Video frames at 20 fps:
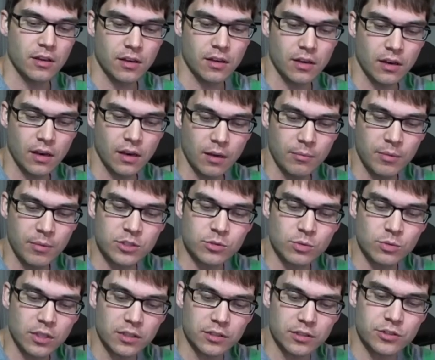uh, I may as
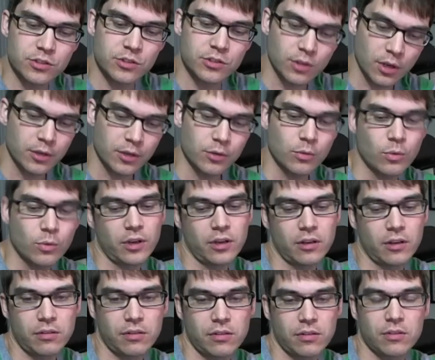well start
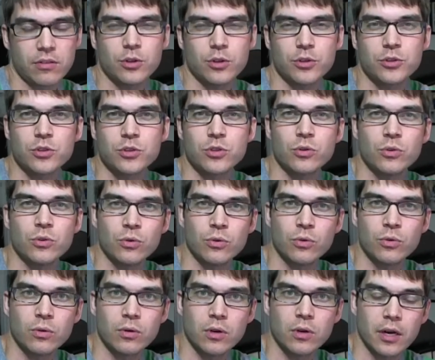with the
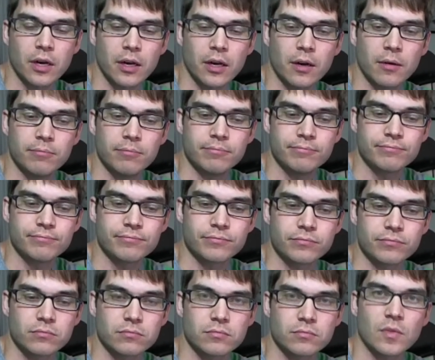two um,
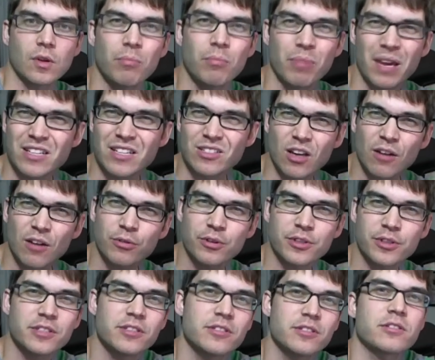base
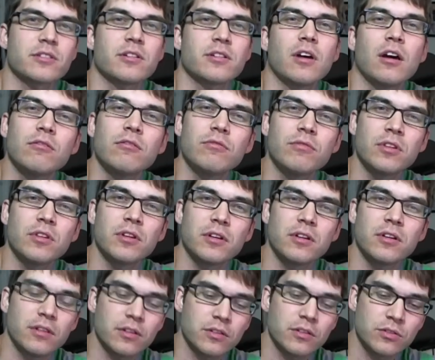offerings of
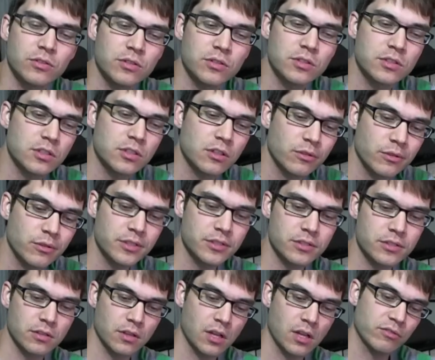the the two
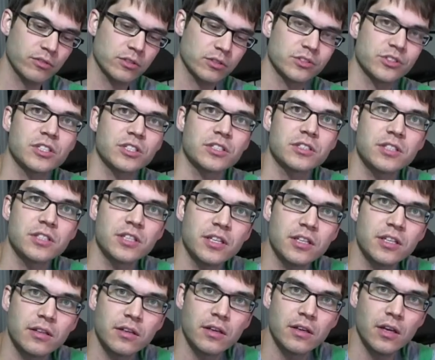distilleries. The Lagavulin
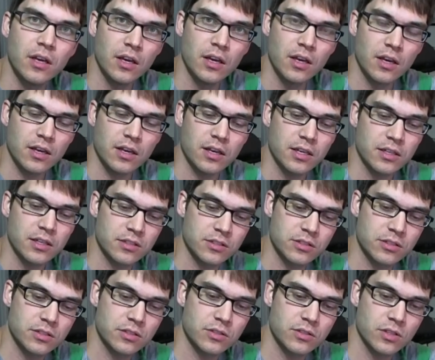16
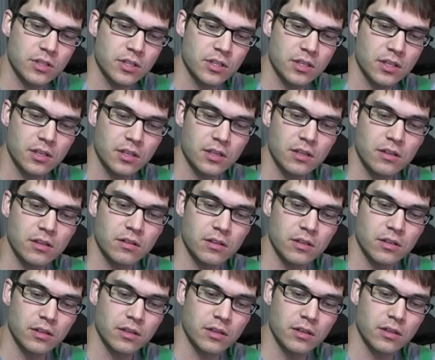is the
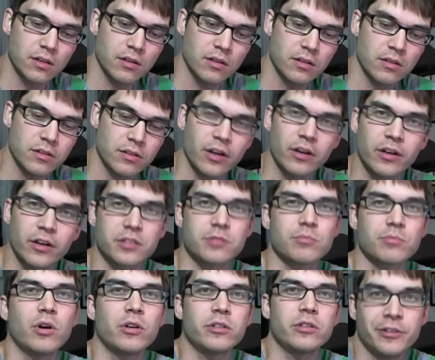the youngest
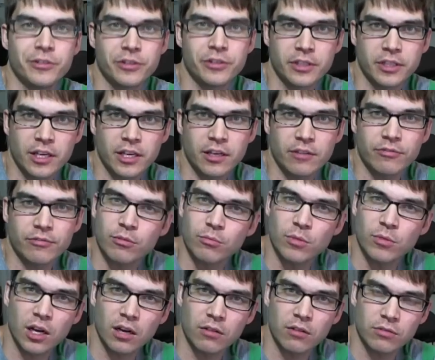malt you can get from
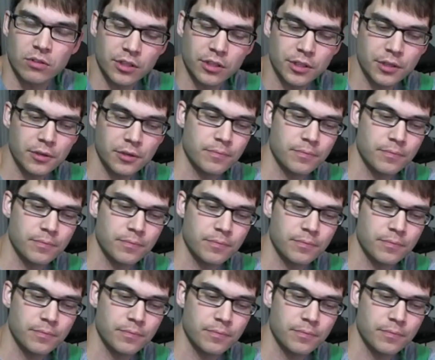Lagavulin,